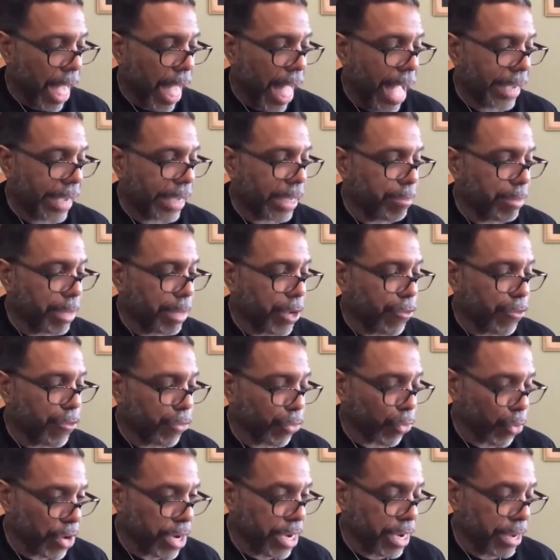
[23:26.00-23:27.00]
I can be
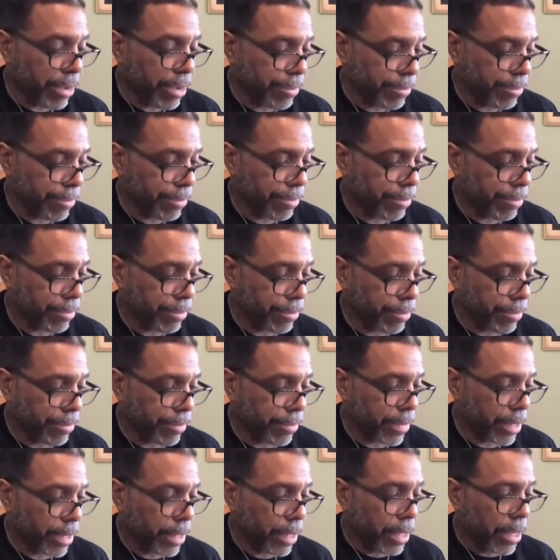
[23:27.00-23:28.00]
free.
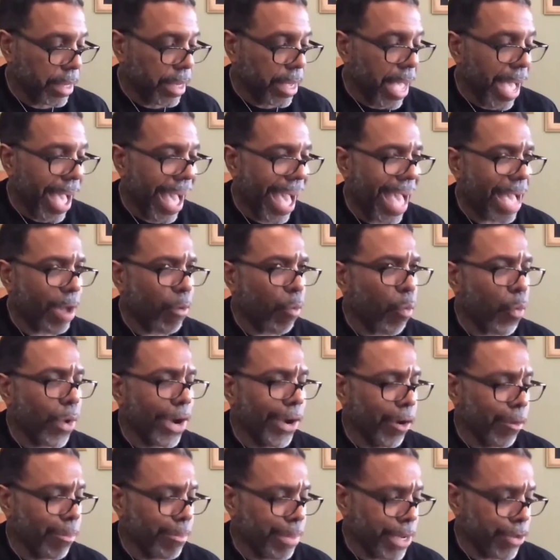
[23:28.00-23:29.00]
I
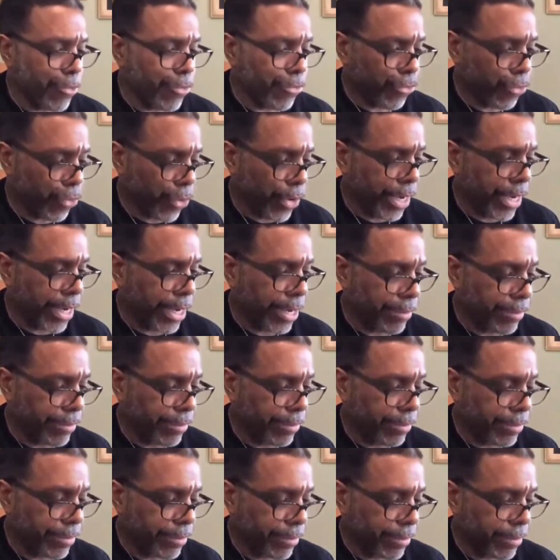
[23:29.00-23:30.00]
will be free
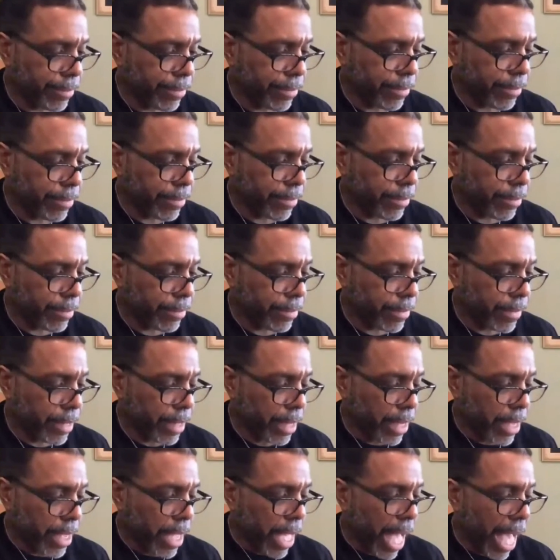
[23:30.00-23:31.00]

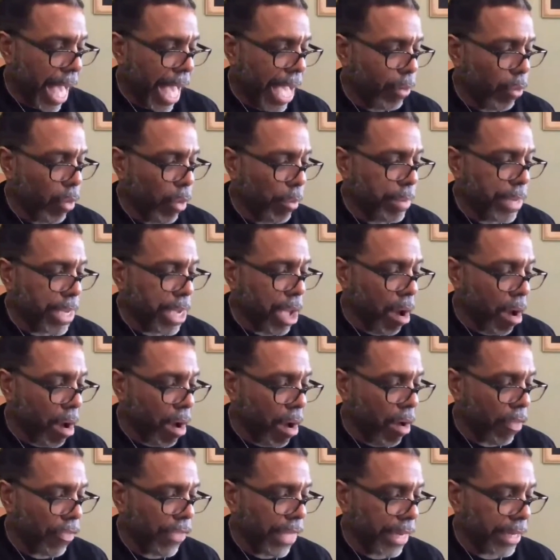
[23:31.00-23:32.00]
I will be
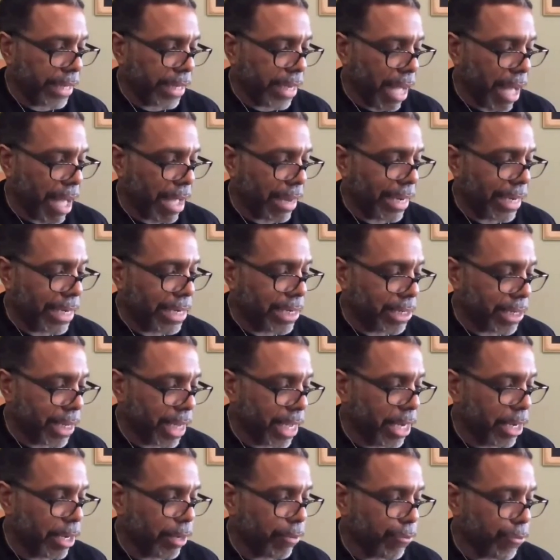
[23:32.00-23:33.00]
all that God
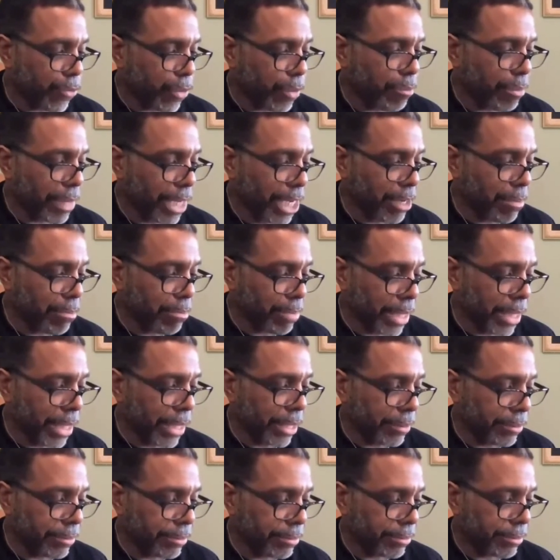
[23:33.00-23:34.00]
intended for me to
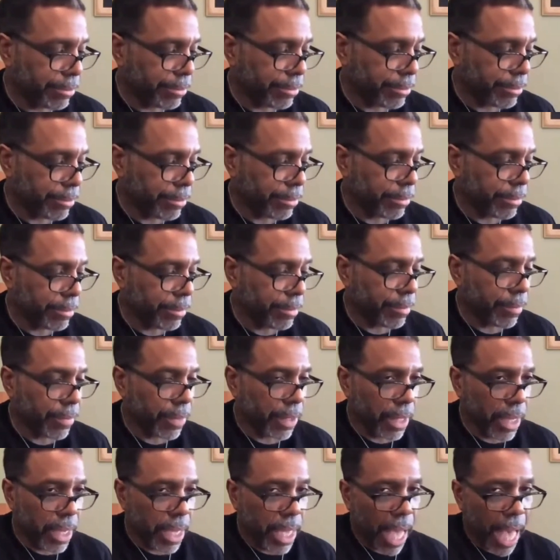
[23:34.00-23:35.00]
be.
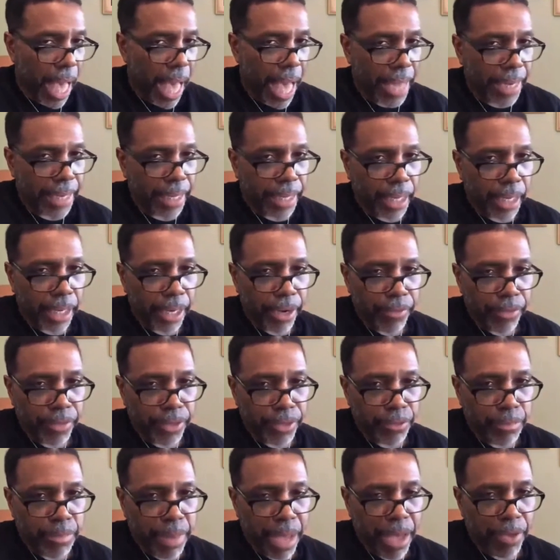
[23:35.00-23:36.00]
I declare
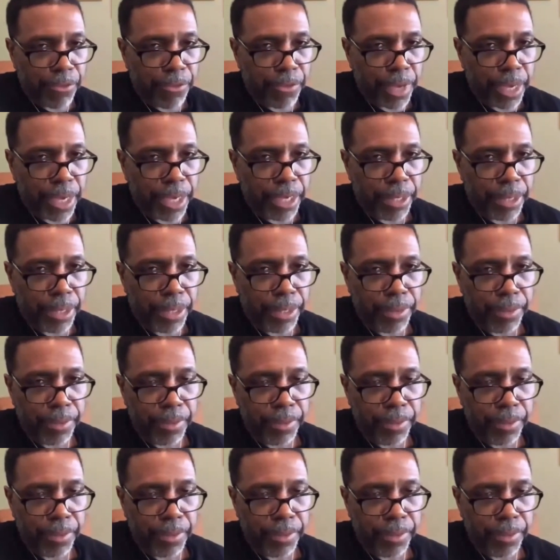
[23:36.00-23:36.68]
this by faith